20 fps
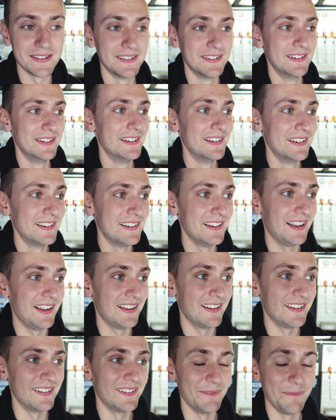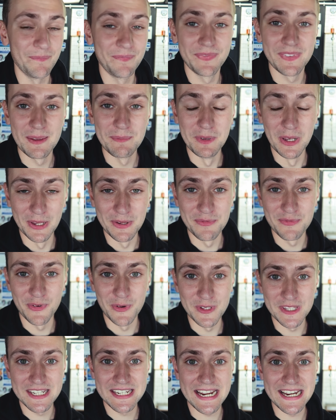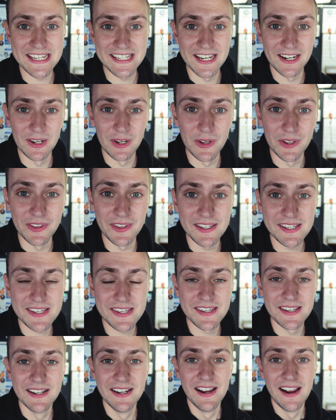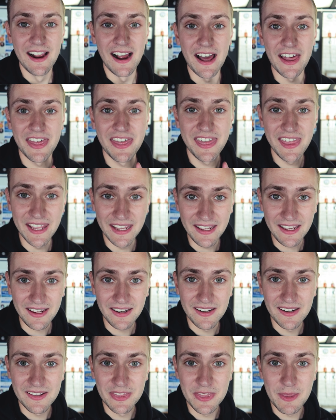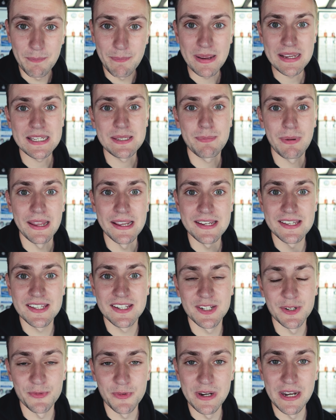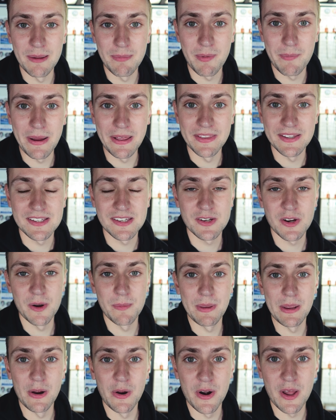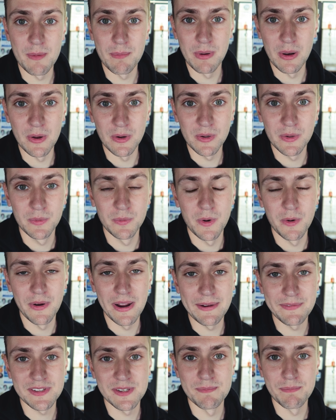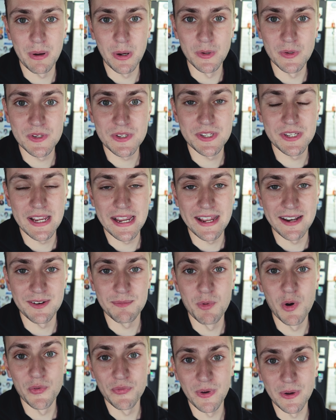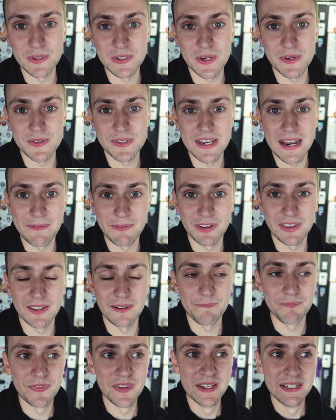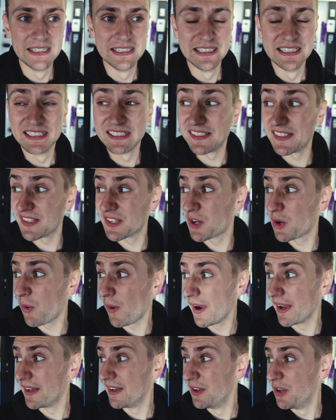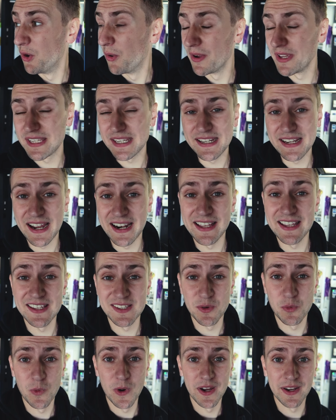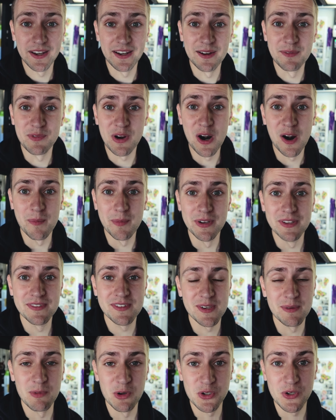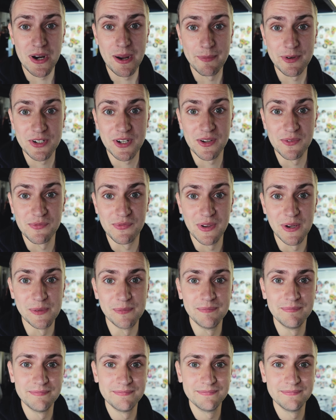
Uh, looking forward to tasting a lot of this. I think the best place to read up about this is going to be on our blog. We'll have some posts and more photos and everything. It's quite noisy and it is a working environment, so I'm not sure how much we can film.